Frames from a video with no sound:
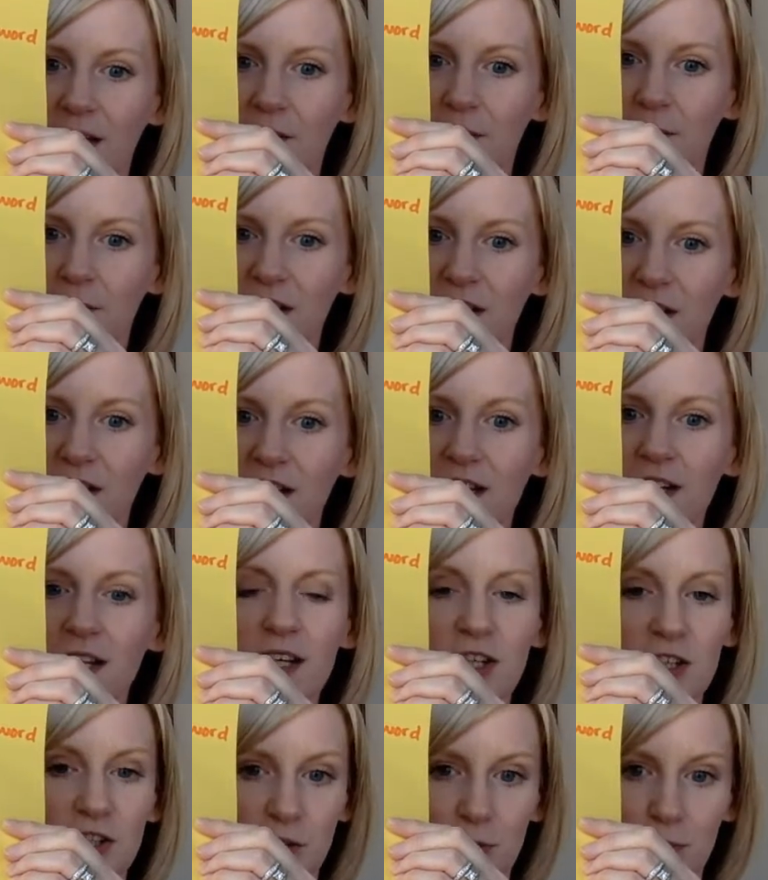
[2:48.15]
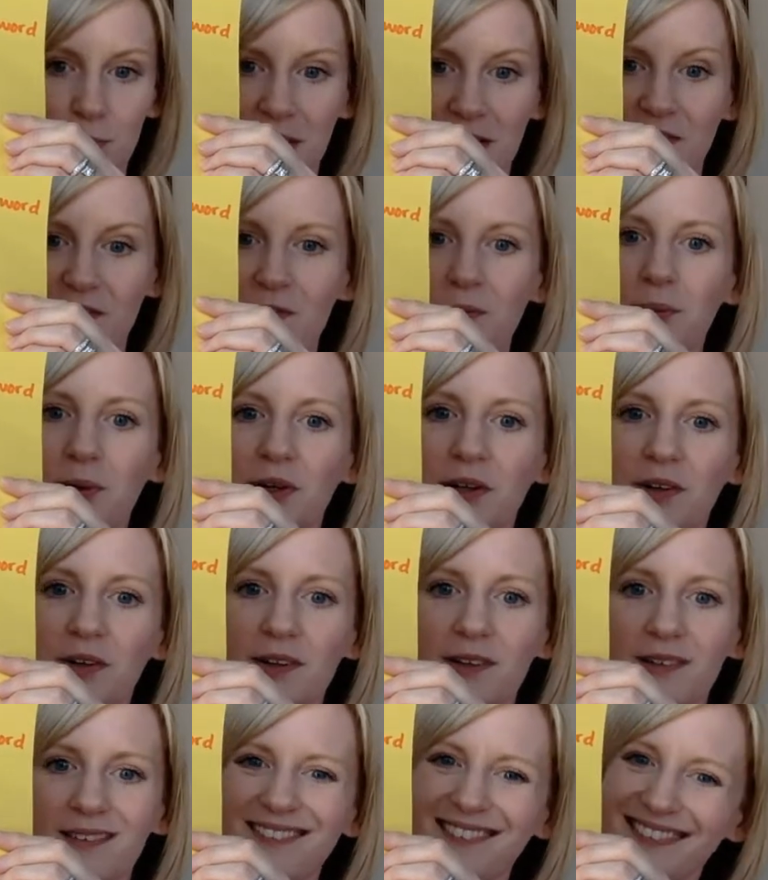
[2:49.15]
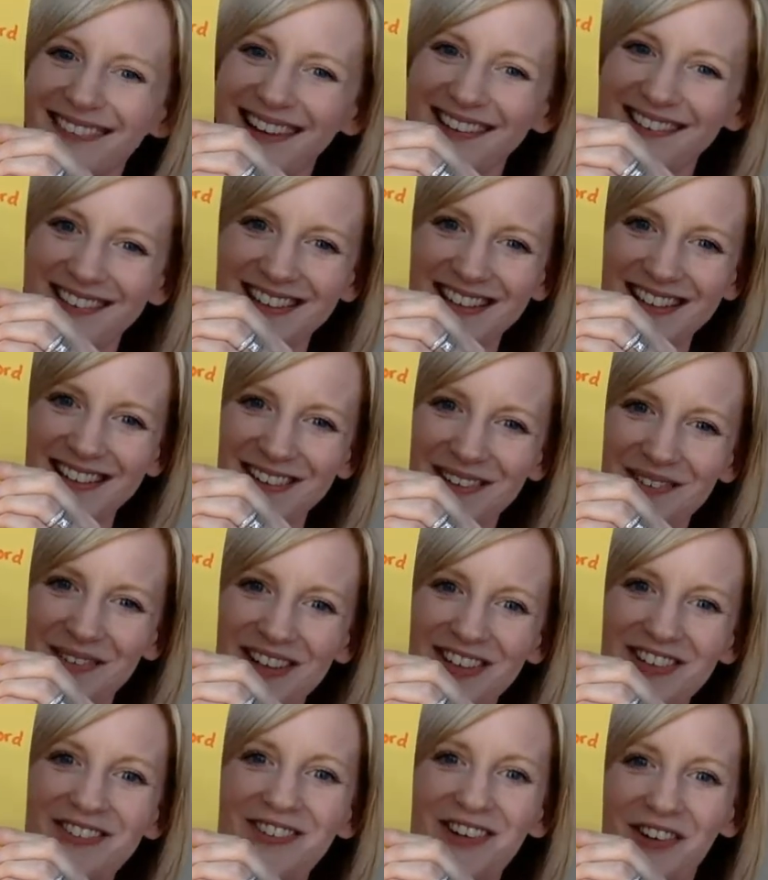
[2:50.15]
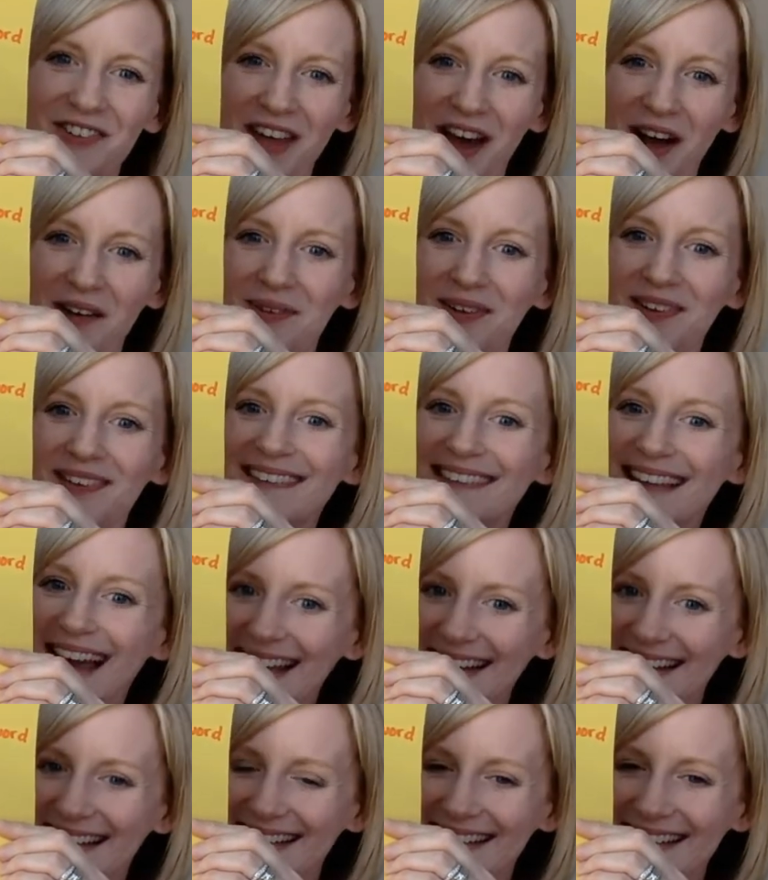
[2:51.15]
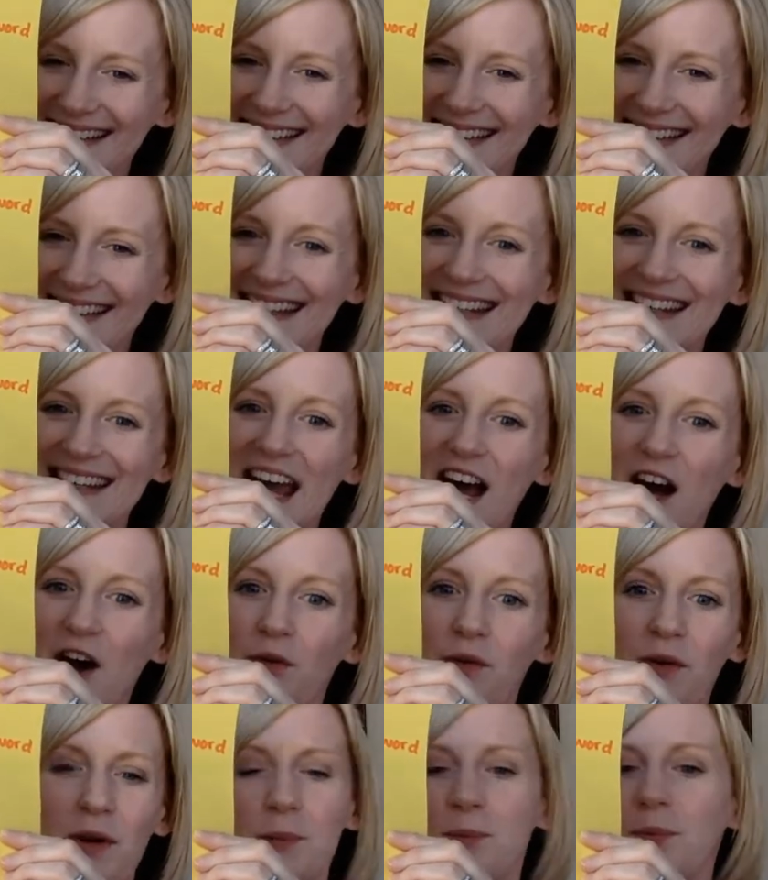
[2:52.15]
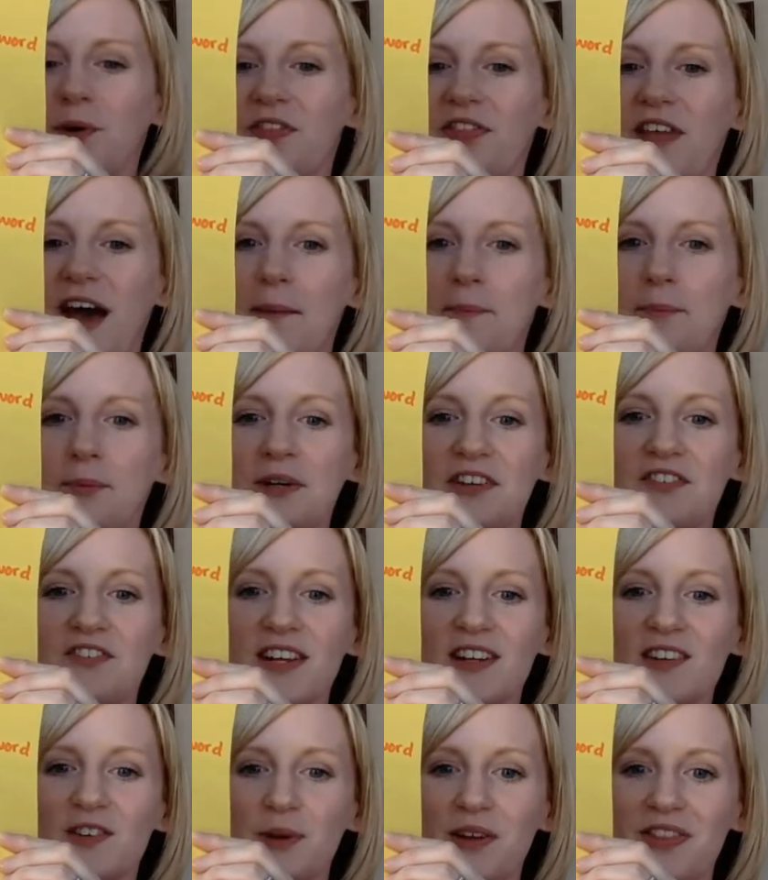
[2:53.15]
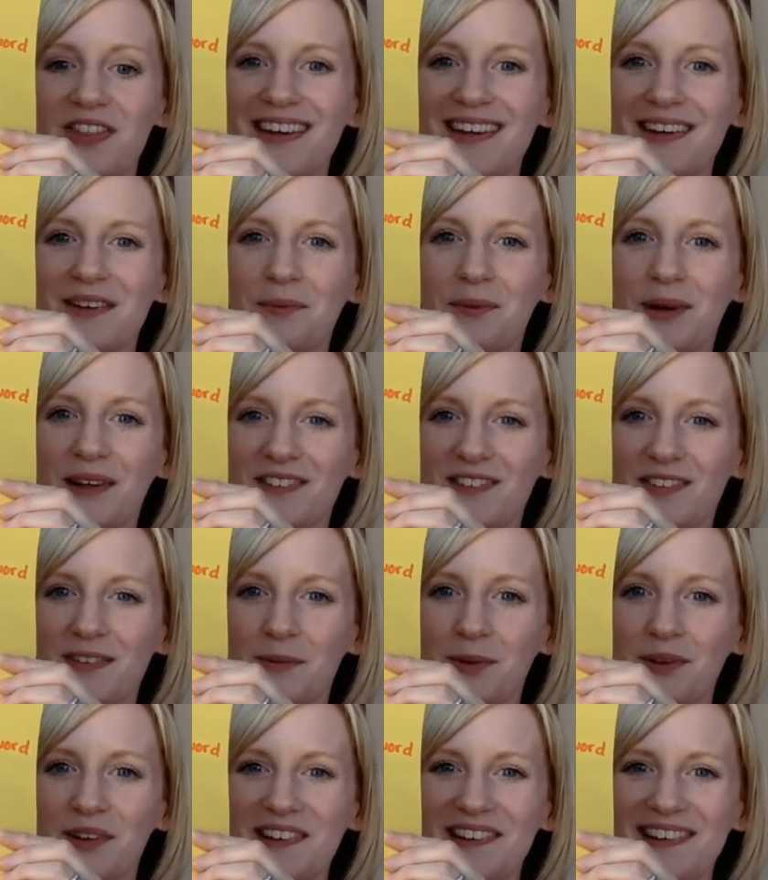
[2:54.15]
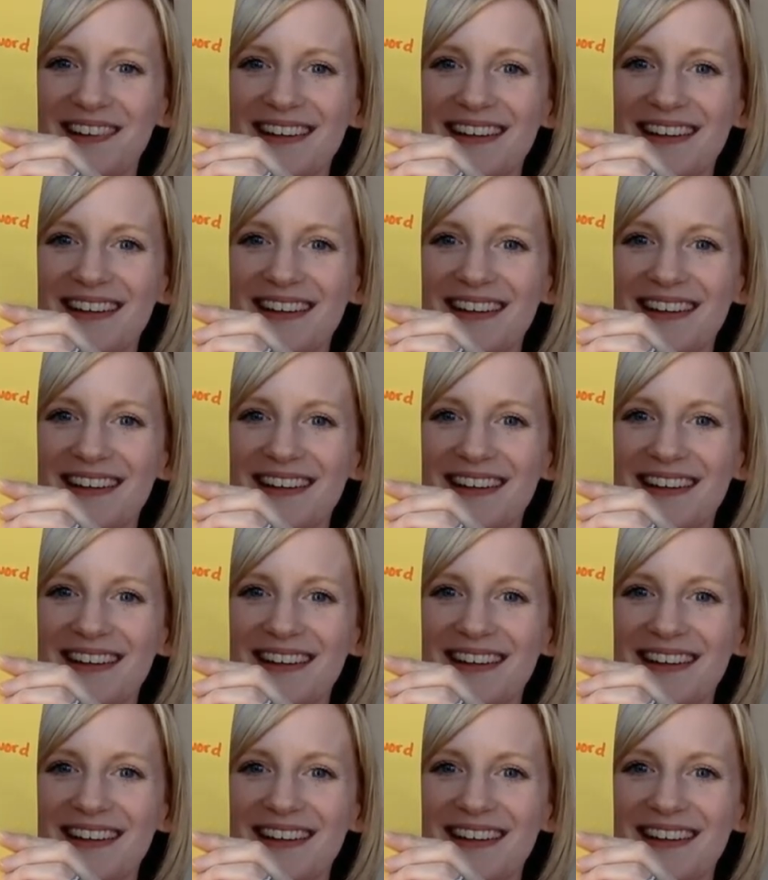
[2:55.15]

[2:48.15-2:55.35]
Read your base word. That's an easy one. You know that word, like. Now, put that prefix with it. What's the word?